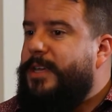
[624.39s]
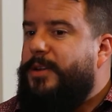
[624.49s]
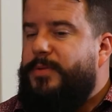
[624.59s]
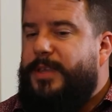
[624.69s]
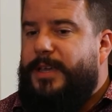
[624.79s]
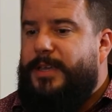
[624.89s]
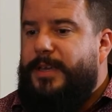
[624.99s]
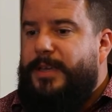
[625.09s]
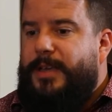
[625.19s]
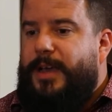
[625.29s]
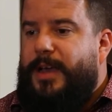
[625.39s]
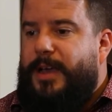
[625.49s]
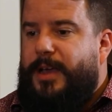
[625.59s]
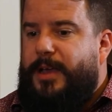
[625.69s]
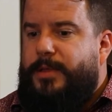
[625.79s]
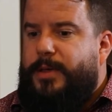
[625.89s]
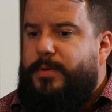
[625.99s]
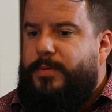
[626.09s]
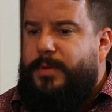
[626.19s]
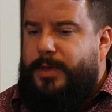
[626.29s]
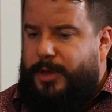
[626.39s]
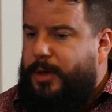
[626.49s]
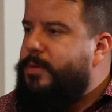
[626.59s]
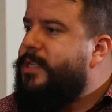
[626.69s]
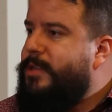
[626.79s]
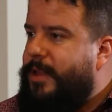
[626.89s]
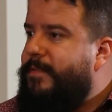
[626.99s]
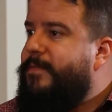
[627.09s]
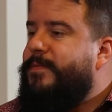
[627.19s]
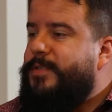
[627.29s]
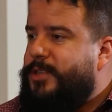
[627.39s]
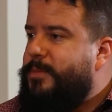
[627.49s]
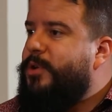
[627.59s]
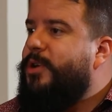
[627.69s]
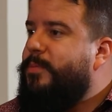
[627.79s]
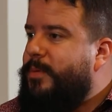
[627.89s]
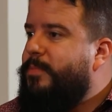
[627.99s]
I don't think that we still have some good